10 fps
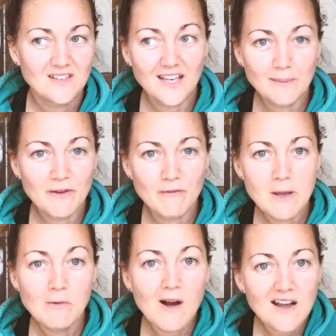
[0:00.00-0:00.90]
Like, if
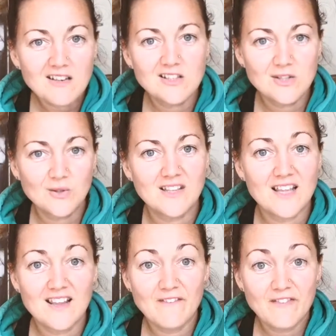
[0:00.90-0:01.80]
people understood
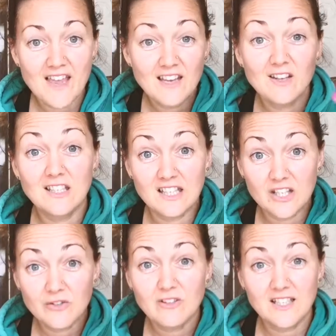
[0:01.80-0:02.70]
that, if they could
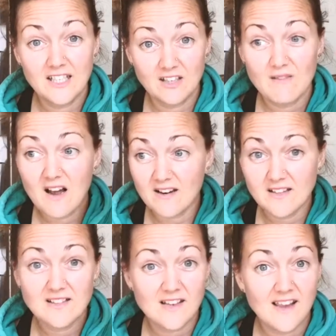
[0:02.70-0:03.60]
literally
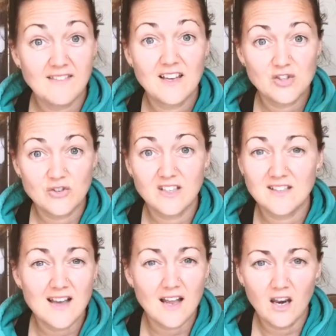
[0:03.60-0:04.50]
understand that
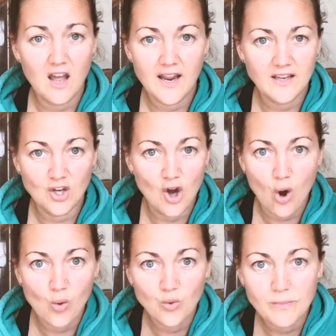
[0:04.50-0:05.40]
triggers are like
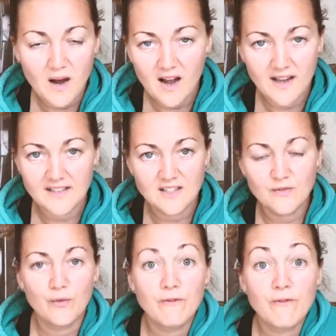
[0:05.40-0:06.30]
gold mines for